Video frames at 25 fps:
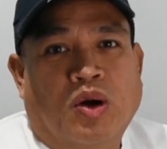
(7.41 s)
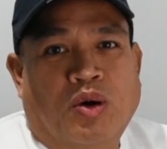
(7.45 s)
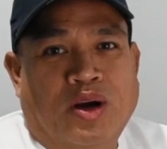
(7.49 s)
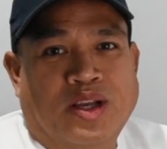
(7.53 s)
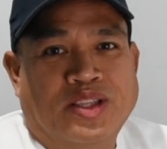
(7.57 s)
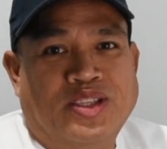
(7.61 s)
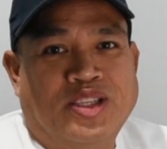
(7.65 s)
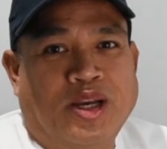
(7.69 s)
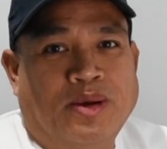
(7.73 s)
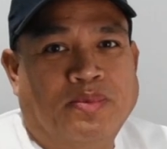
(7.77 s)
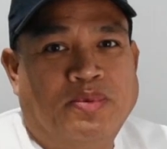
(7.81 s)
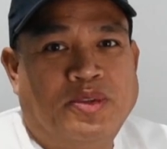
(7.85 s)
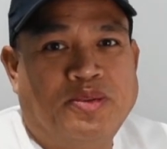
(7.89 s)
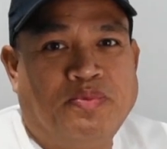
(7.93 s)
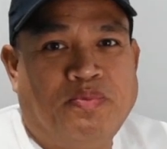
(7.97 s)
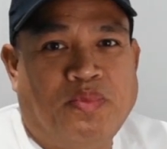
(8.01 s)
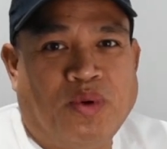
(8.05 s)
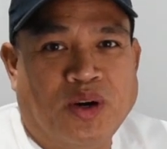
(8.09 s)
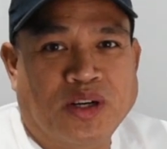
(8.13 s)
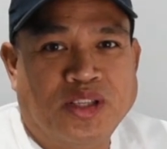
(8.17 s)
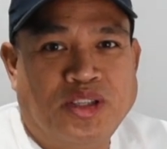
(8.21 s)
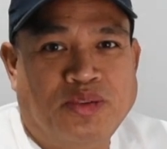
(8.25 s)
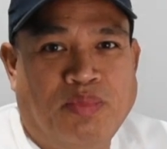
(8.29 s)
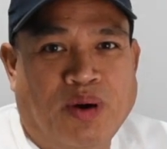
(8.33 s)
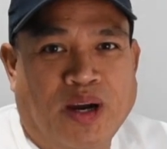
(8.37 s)
What's up,
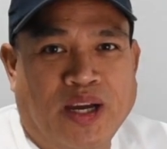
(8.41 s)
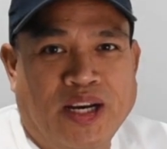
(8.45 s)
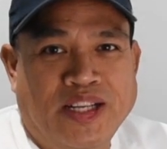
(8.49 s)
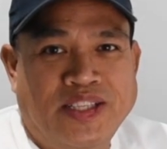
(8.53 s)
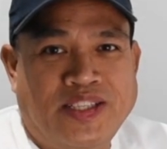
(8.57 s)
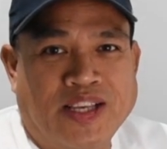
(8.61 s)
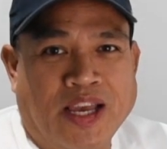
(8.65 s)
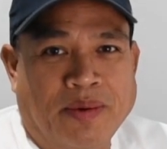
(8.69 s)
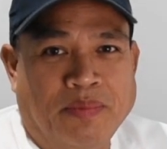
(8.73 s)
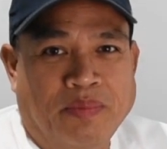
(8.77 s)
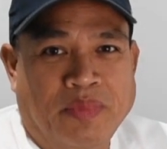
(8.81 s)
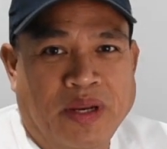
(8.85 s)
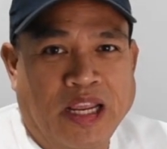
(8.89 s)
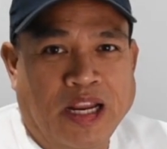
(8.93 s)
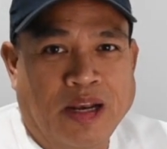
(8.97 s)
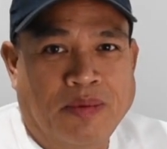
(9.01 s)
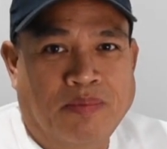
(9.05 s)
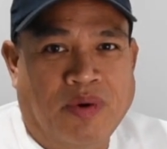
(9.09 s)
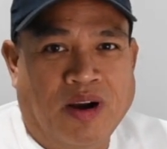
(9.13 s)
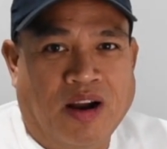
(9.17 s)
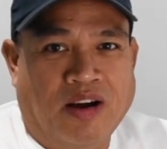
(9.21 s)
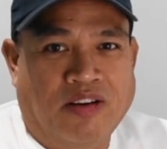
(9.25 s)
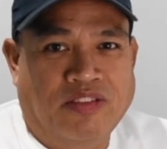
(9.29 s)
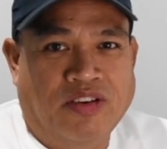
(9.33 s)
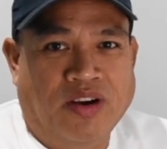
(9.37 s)
sports buddies? I'm Neil
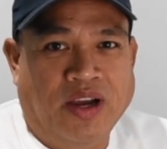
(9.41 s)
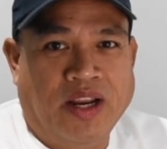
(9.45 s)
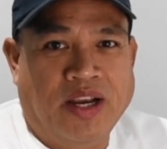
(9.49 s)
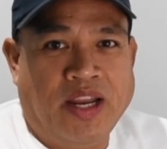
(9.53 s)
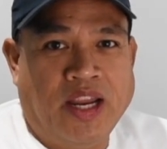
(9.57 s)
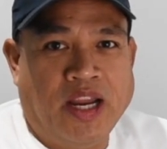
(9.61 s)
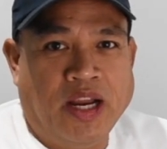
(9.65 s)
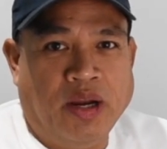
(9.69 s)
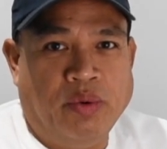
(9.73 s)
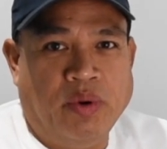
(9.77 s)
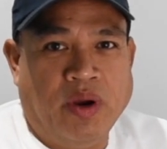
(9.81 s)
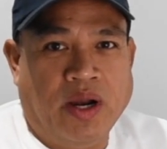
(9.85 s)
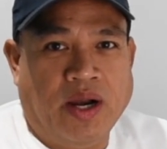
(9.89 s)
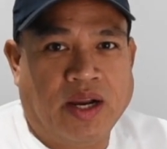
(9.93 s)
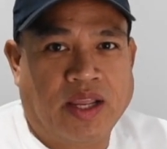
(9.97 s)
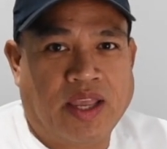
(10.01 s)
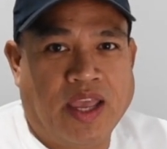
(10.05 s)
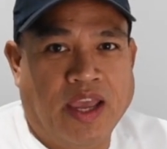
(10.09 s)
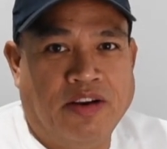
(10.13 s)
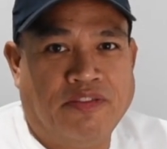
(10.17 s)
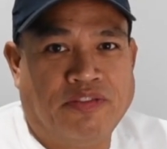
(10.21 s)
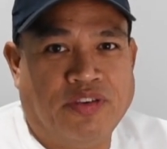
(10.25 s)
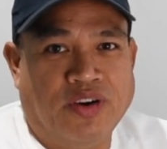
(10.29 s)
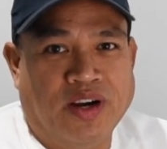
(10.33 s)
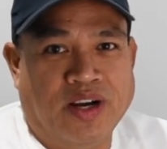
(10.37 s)
Bravo, and here we are
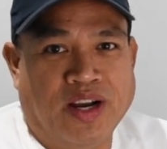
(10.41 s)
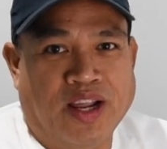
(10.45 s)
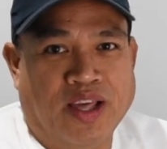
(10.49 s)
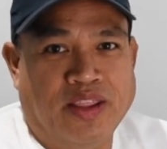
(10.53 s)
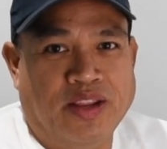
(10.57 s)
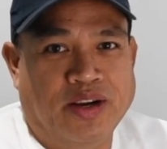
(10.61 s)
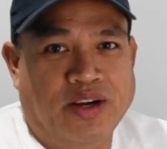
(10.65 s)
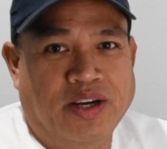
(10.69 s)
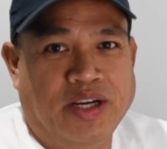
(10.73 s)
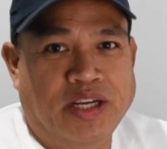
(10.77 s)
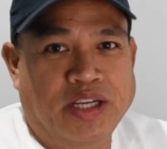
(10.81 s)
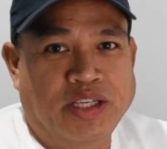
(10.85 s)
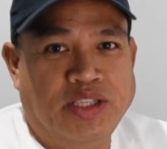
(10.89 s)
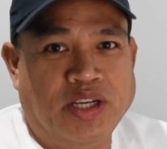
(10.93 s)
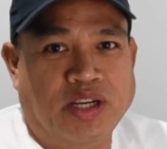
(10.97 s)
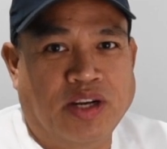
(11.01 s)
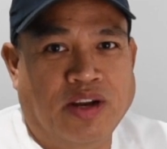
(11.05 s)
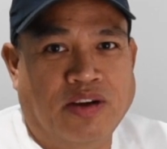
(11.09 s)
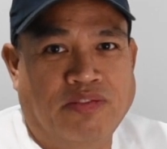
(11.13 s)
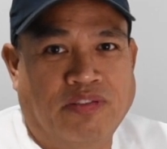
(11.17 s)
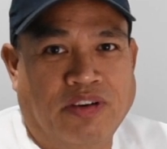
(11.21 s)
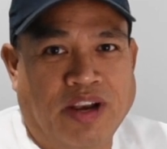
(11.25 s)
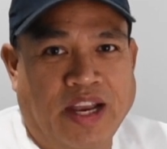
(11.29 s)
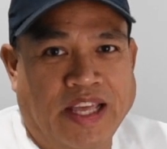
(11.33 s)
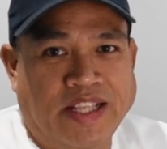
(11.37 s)
again for another edition
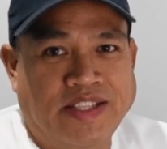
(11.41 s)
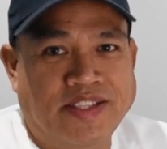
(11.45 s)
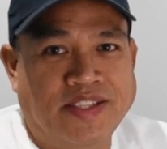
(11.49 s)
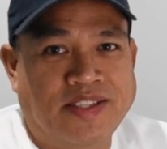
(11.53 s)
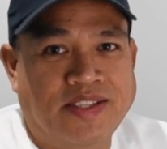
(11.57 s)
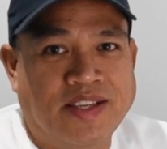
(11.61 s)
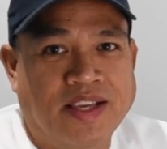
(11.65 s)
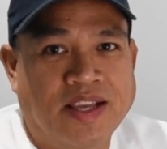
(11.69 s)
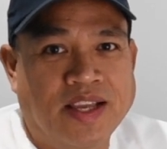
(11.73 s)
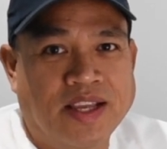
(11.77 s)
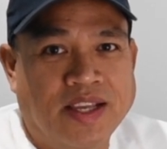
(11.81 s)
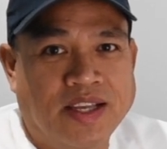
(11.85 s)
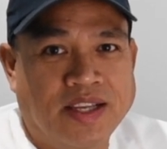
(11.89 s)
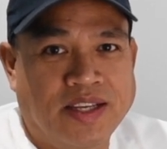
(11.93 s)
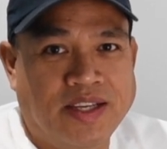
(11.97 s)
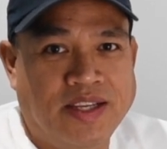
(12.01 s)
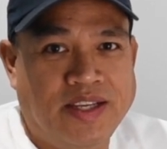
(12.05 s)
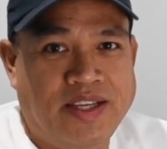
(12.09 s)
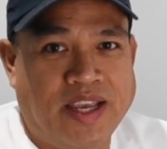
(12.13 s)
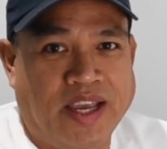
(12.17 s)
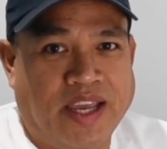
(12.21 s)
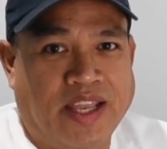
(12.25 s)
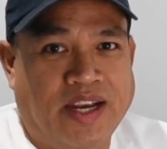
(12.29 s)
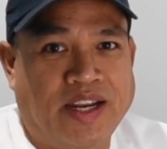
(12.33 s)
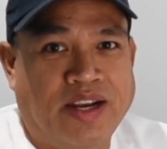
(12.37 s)
of Let's
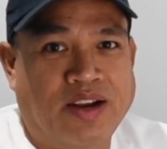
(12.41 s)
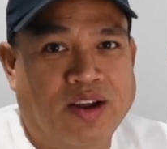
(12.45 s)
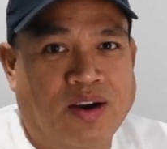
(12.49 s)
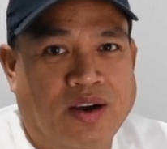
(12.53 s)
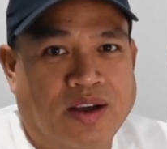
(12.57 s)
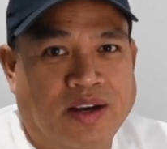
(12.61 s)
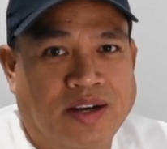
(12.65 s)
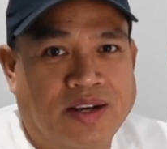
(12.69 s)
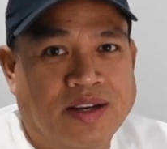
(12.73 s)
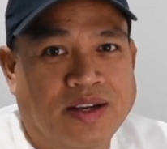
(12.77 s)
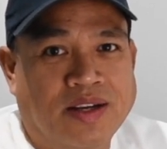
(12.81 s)
Get It On.